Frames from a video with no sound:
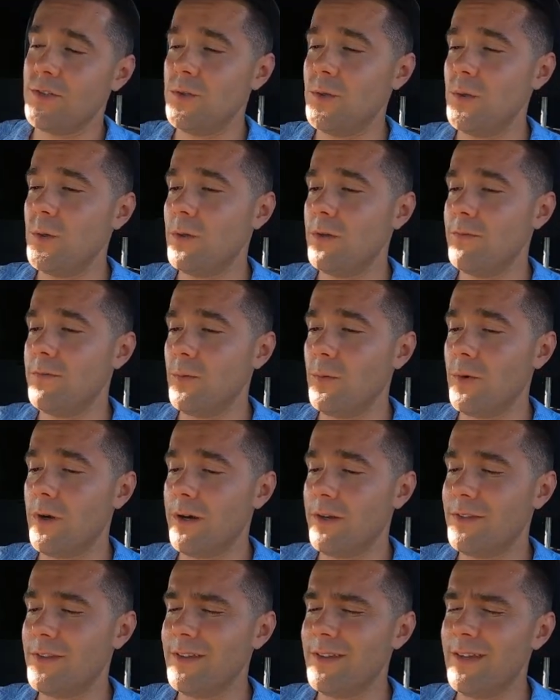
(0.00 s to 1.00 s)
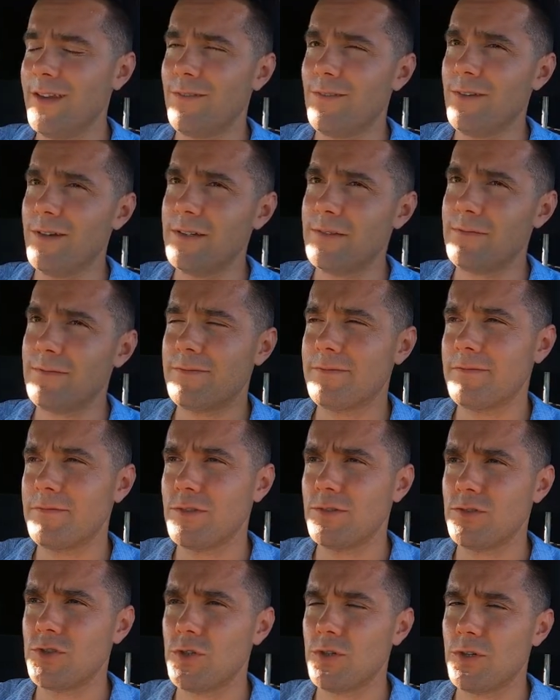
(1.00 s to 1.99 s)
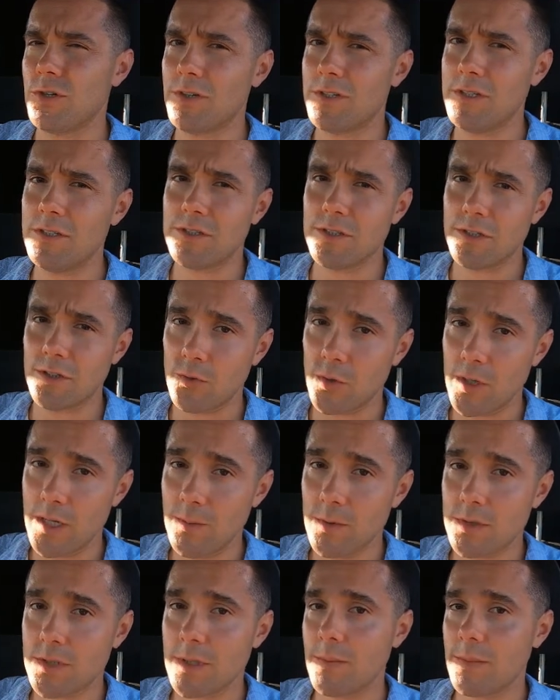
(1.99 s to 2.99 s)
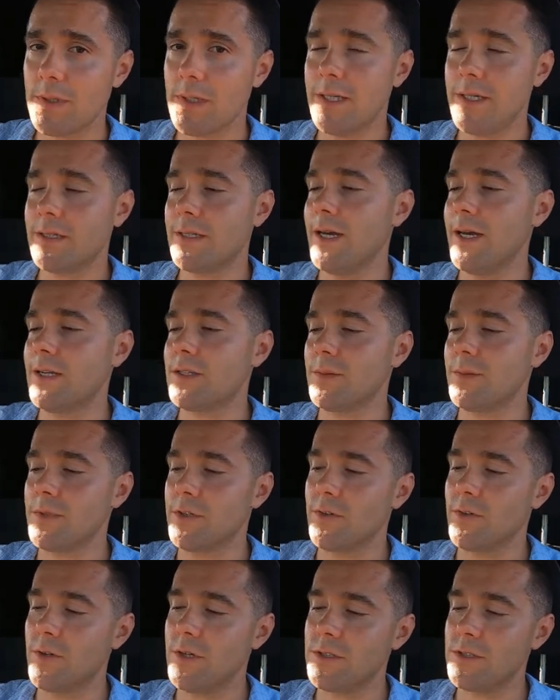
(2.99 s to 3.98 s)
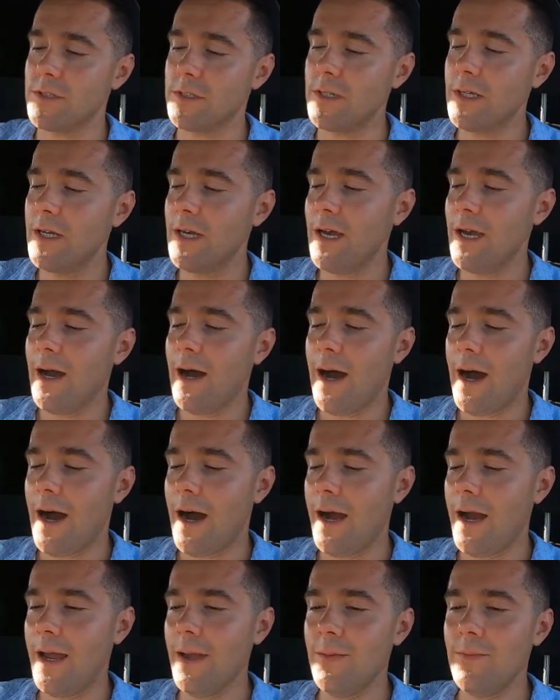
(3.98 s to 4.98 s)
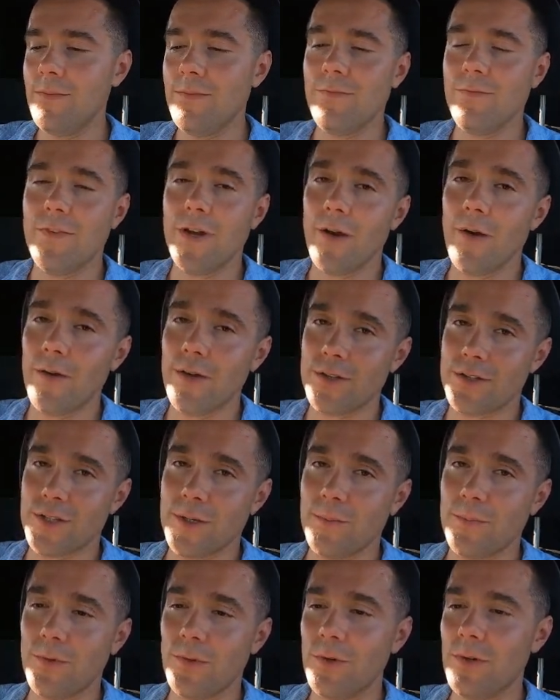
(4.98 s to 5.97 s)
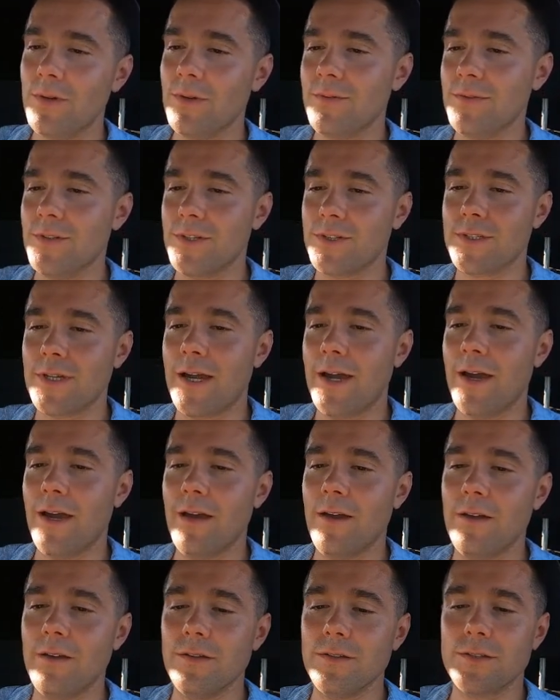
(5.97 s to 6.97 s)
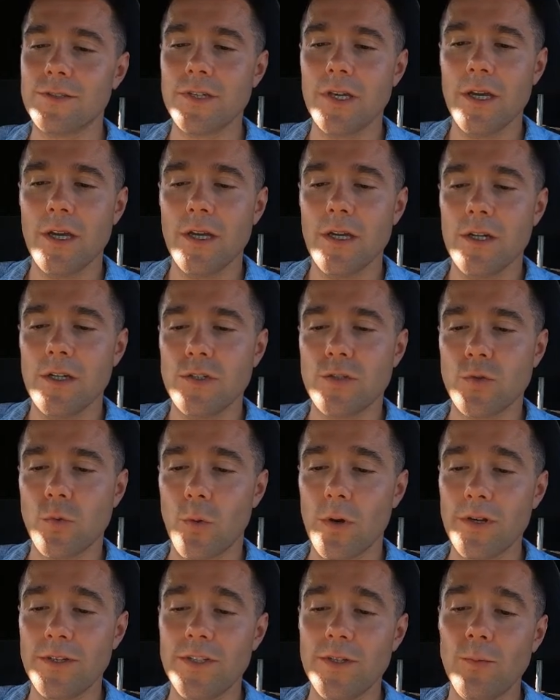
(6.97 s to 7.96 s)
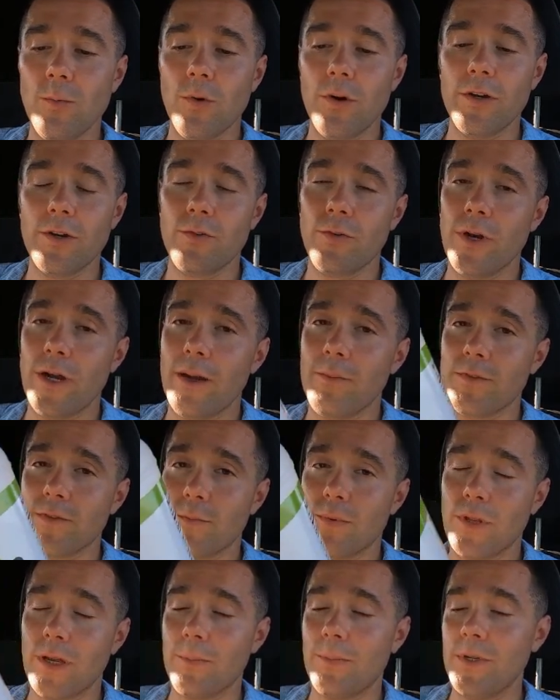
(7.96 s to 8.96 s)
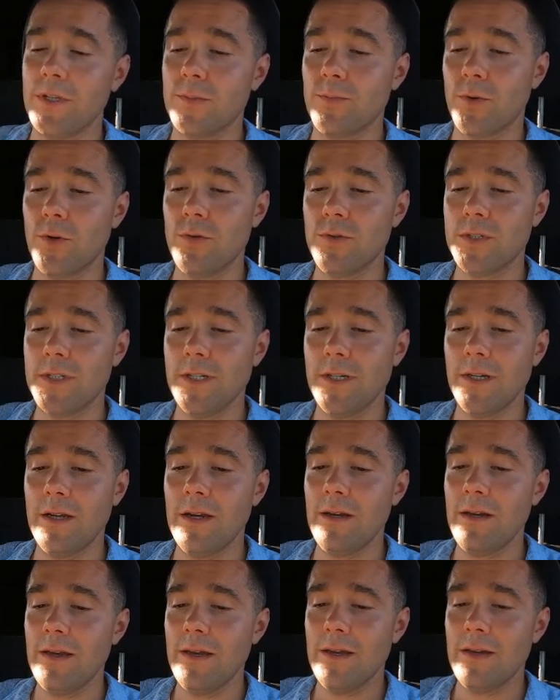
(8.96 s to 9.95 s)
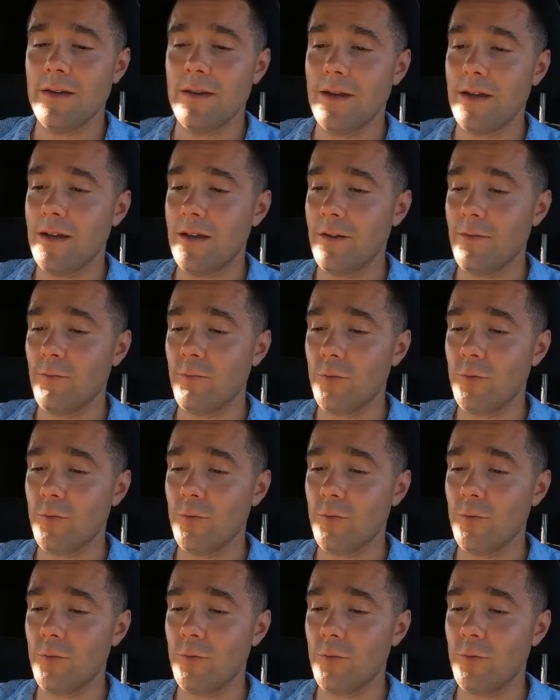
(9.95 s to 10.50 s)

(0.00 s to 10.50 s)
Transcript: too if you want. I think they have like cookies and cream or something like that, something crazy. I am very simple. This has 21 grams of plant-based protein and a